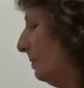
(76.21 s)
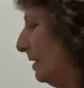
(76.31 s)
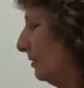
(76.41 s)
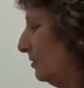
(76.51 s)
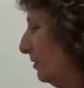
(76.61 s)

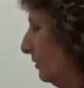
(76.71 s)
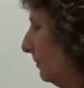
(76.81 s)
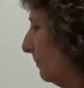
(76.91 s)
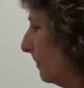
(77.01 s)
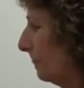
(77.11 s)
better too.
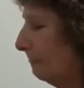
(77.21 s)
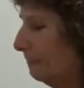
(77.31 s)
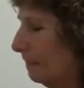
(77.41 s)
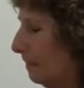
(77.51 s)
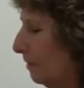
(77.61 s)

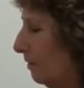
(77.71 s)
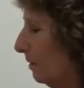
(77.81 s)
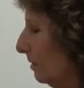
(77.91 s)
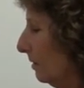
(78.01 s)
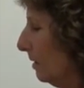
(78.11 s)

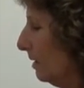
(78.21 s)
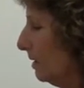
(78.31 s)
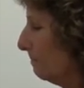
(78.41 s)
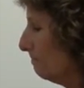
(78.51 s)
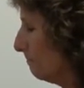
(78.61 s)

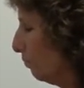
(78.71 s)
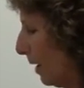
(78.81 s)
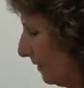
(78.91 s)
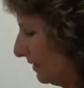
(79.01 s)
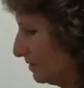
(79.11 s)
Um,
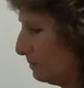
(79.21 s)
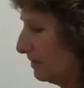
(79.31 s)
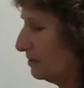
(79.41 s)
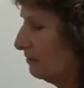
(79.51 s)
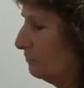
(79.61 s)
while that's
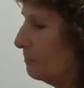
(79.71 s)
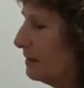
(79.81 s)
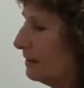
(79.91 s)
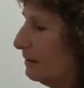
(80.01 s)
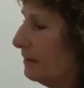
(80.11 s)
mixing for a
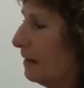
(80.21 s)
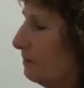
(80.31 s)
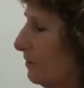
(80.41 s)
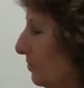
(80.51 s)
minute, I'm going to